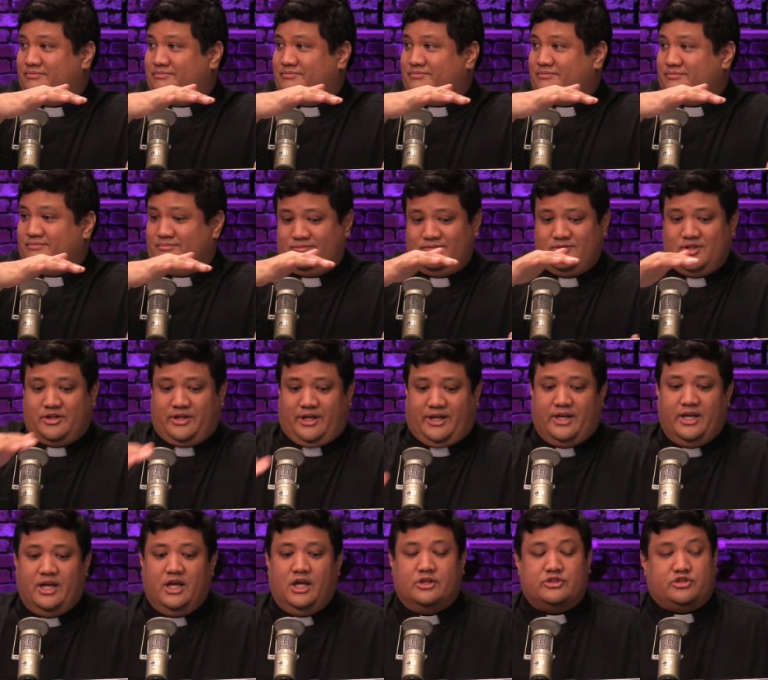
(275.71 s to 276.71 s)
Yes. Okay.
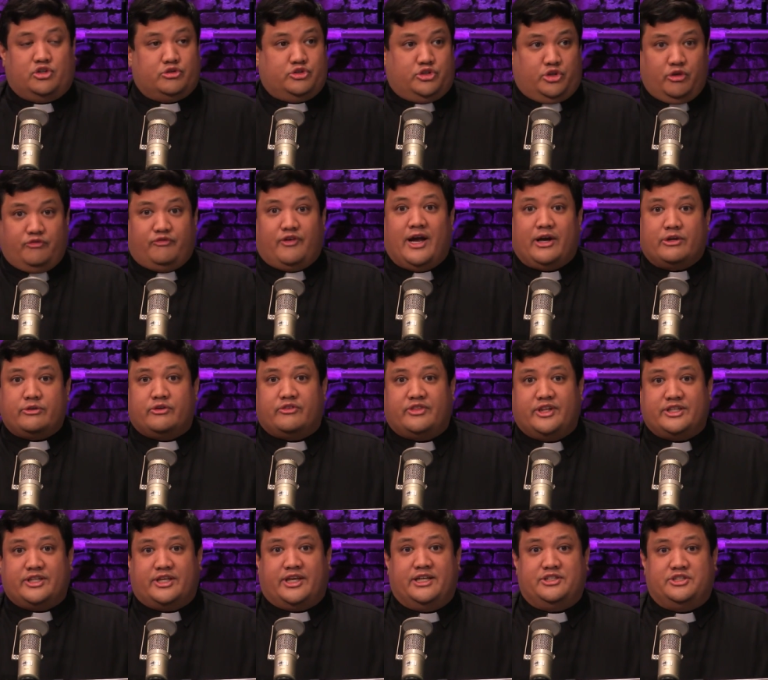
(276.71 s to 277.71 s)
So two-factor
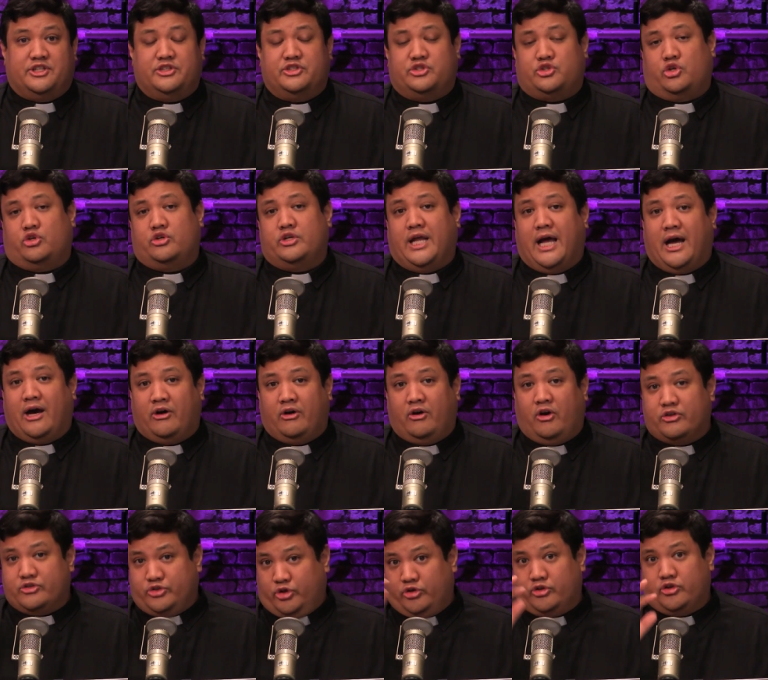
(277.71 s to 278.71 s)
authentication is turned down,
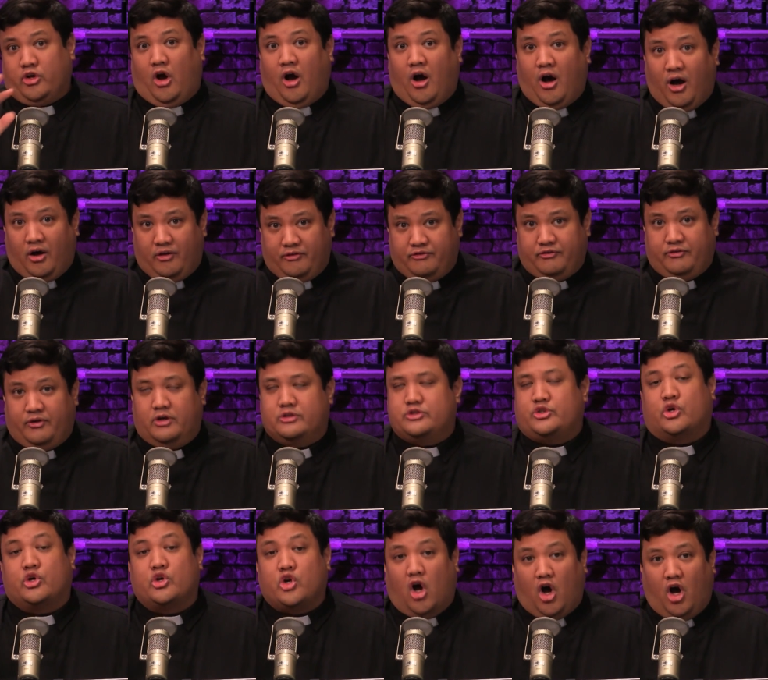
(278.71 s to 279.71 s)
turned off, uh,
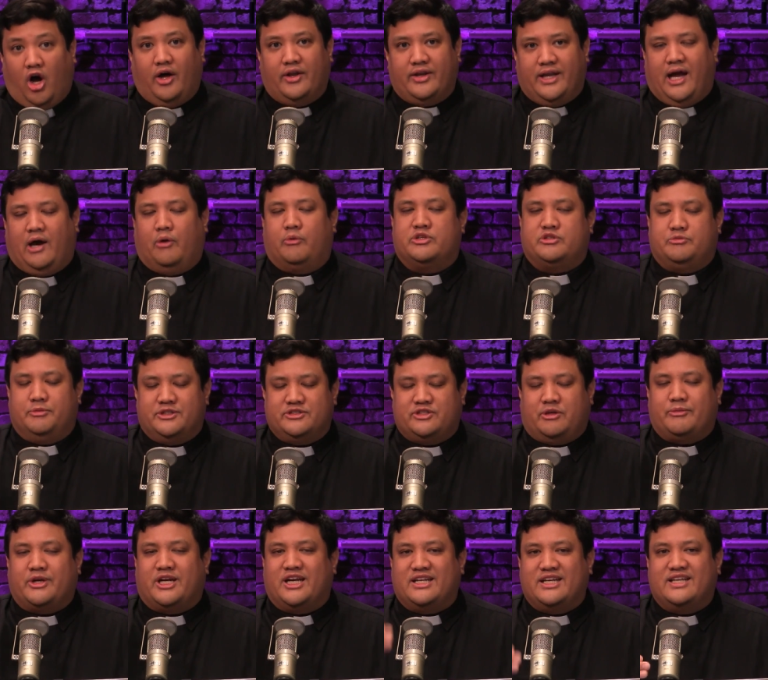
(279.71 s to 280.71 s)
turned on now, which means
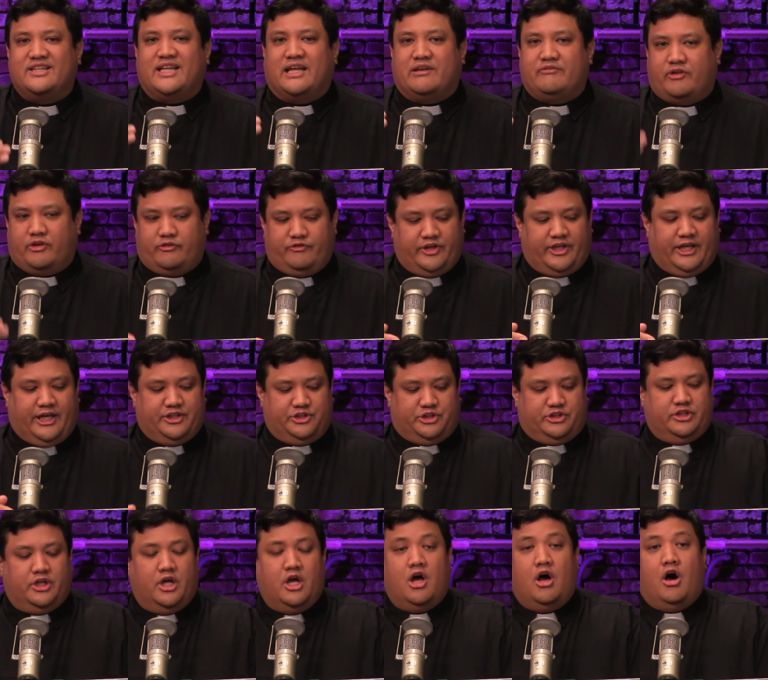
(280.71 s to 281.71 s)
I'm going to need that
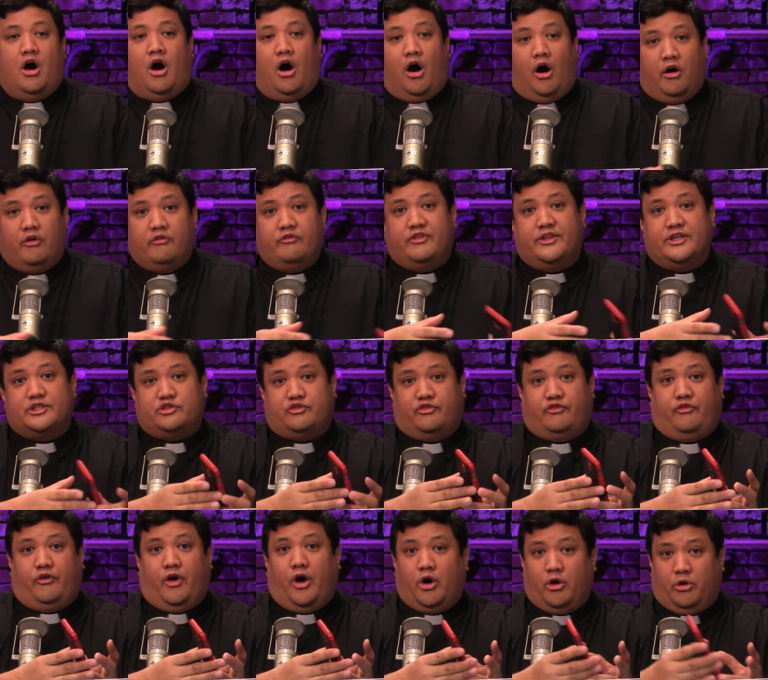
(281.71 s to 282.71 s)
verification of this
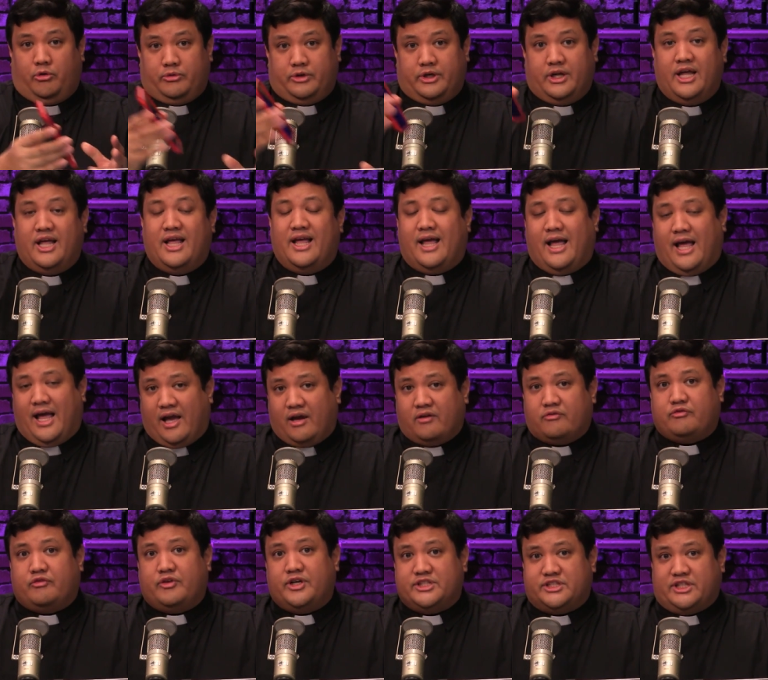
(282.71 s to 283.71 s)
phone
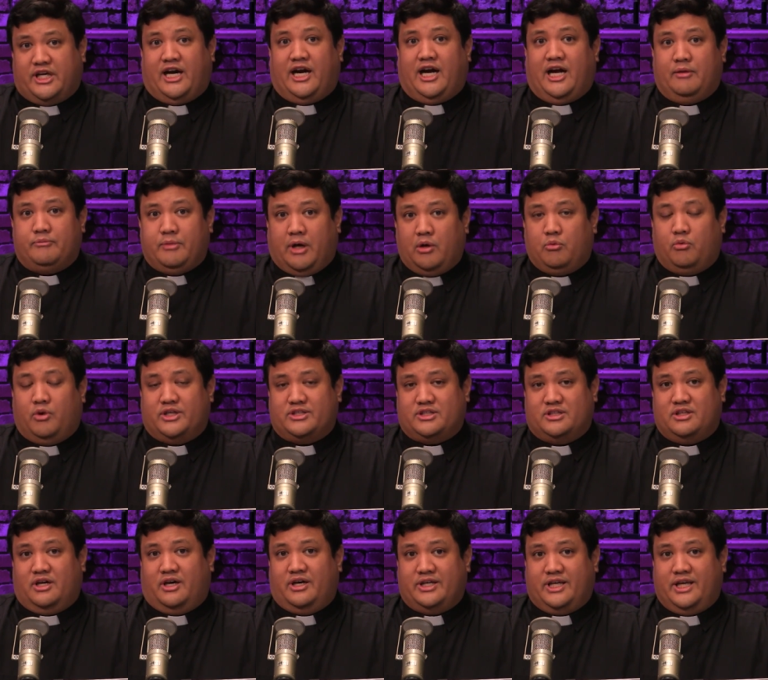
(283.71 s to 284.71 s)
every time I want to
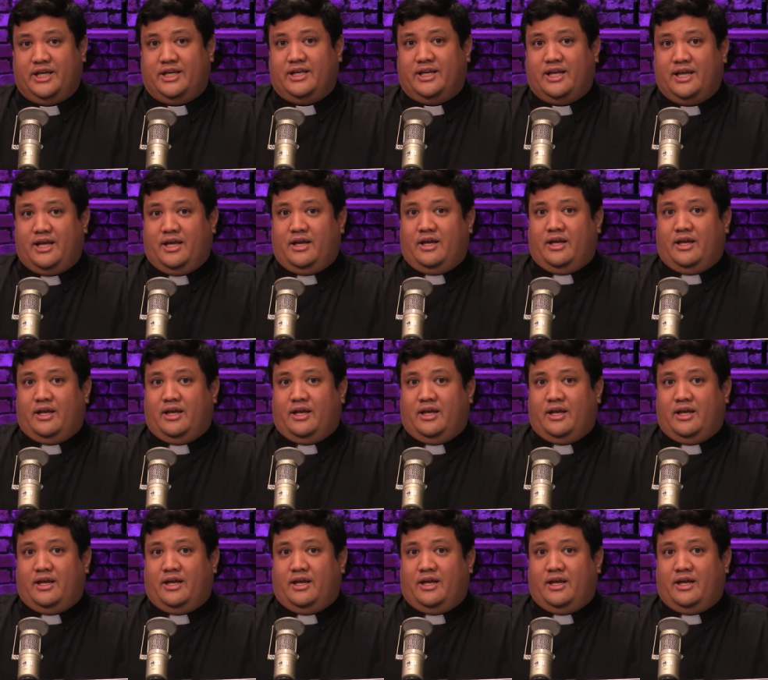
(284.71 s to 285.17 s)
log in.